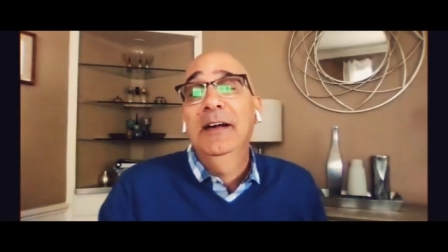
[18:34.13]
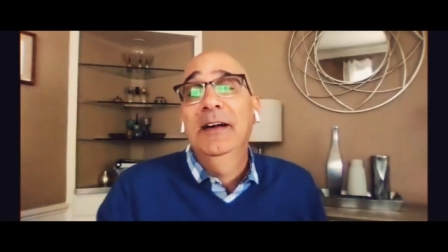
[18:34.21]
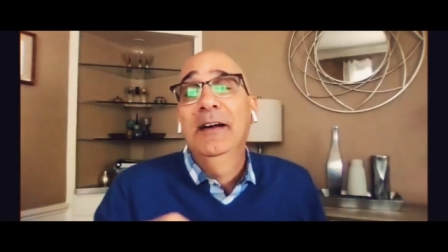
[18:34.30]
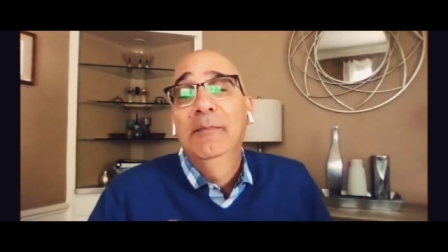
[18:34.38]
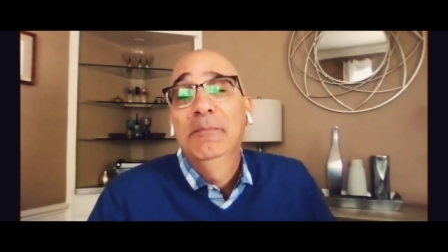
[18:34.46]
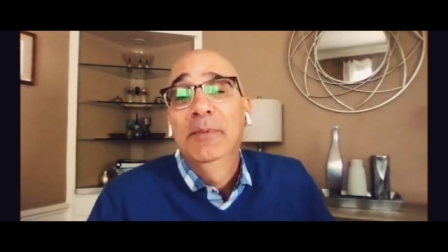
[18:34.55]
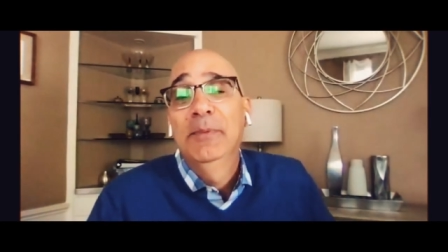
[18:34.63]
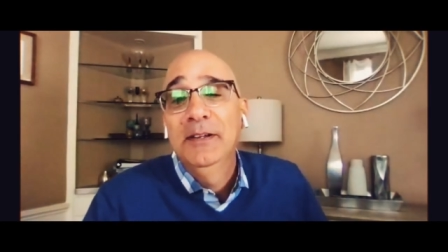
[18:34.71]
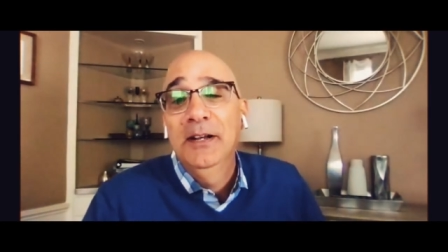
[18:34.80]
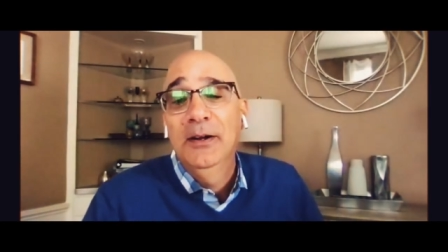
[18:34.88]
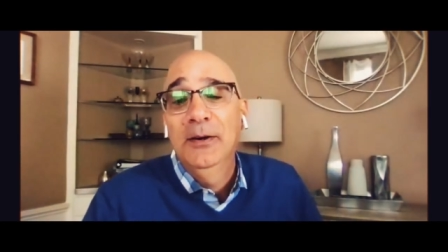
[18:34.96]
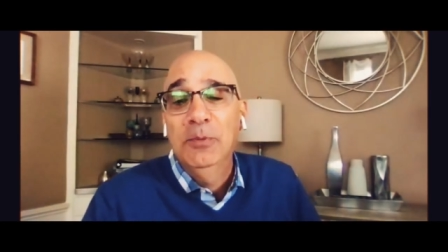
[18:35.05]
But,
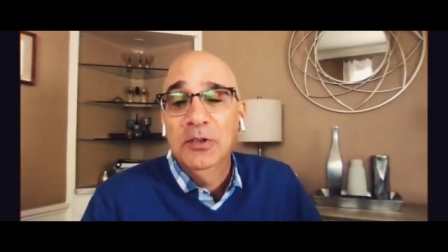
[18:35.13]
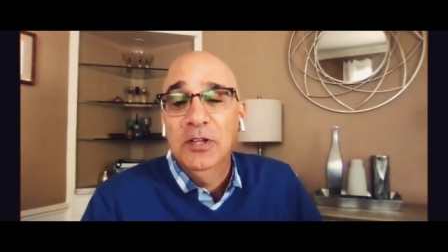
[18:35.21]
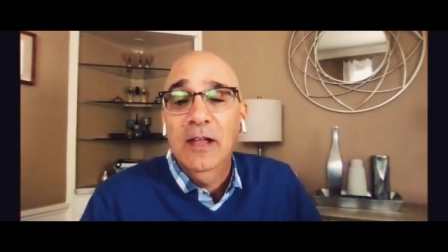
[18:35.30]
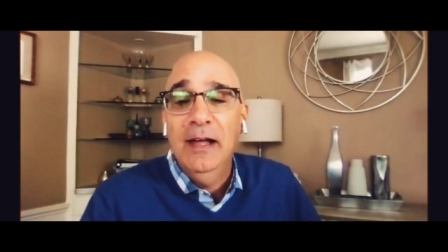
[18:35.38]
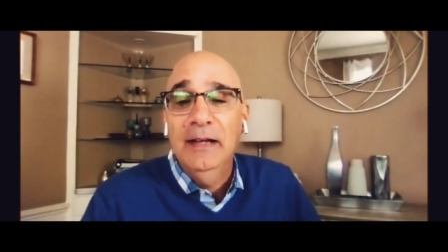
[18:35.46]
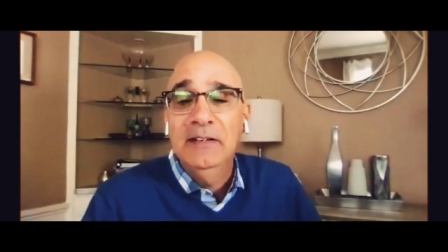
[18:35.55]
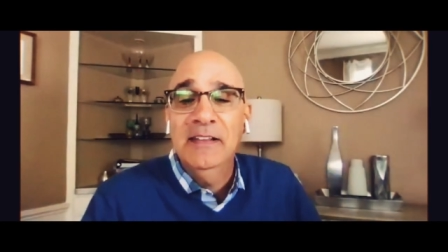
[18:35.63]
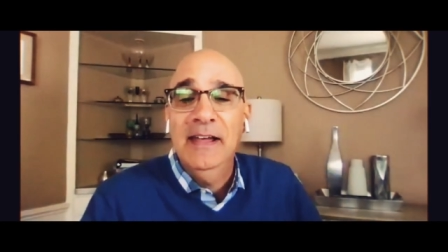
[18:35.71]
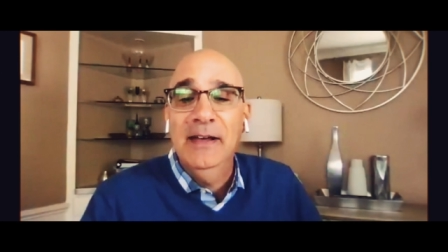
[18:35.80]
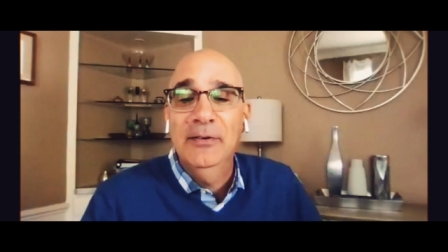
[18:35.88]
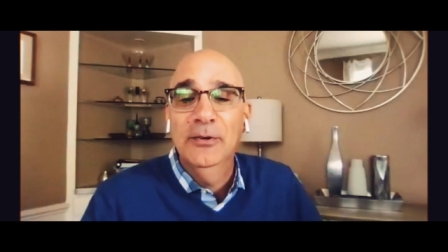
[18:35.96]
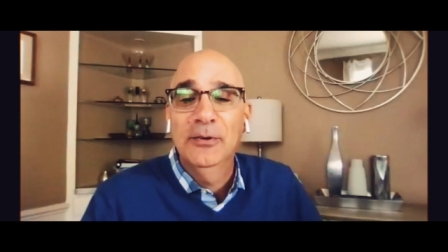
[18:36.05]
put the lie to
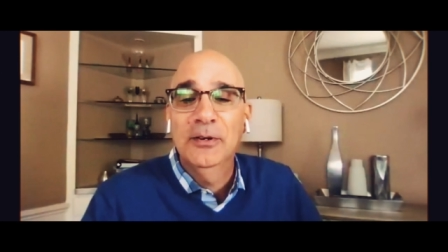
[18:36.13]
that or